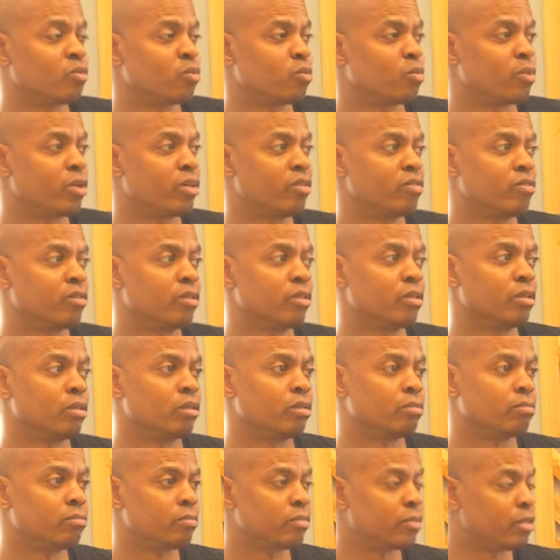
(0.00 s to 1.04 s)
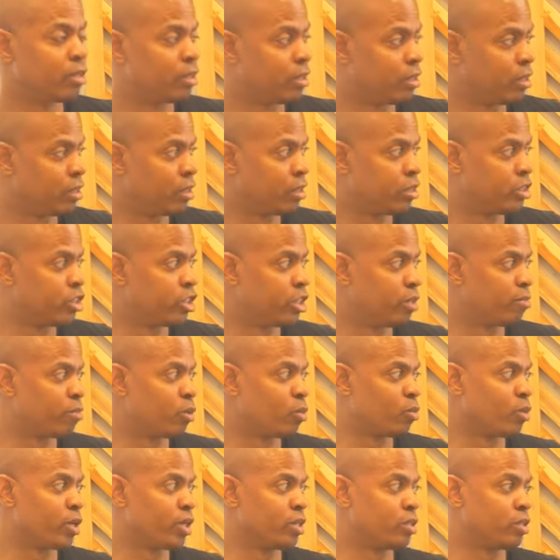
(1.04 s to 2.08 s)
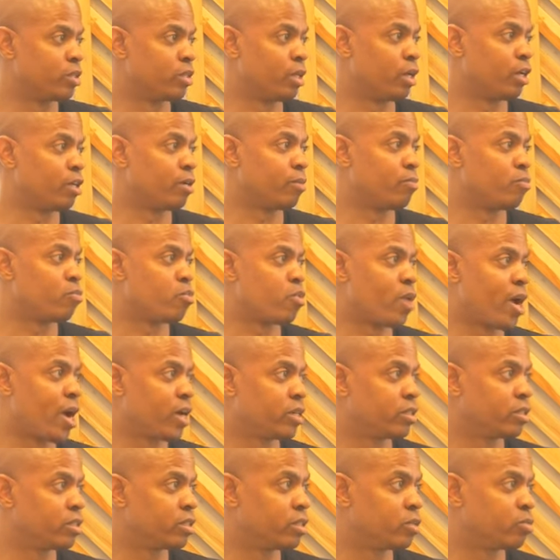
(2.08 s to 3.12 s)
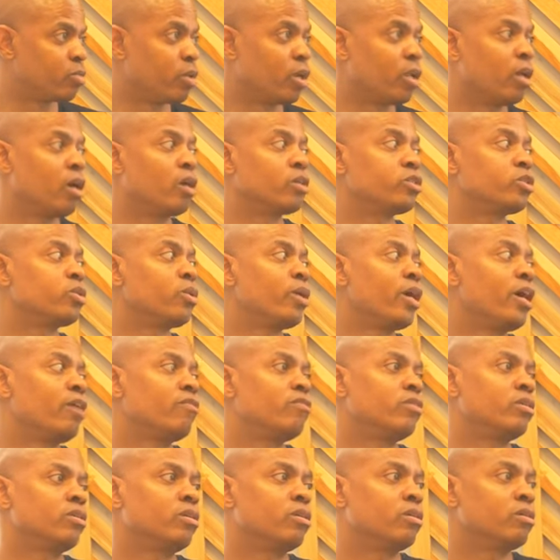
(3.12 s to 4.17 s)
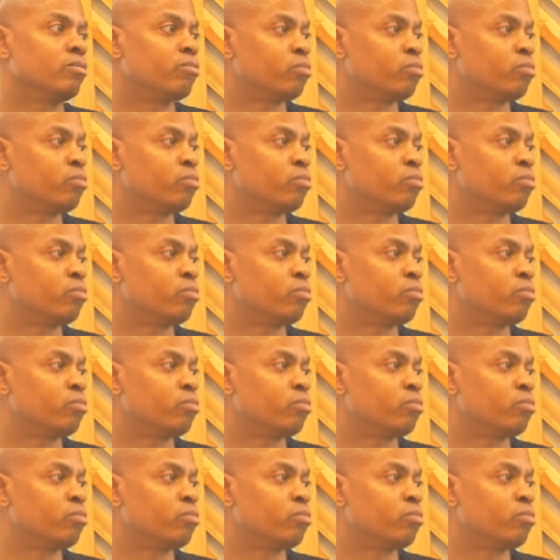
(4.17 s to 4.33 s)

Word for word: One of the legitimate ways they can practice while also having a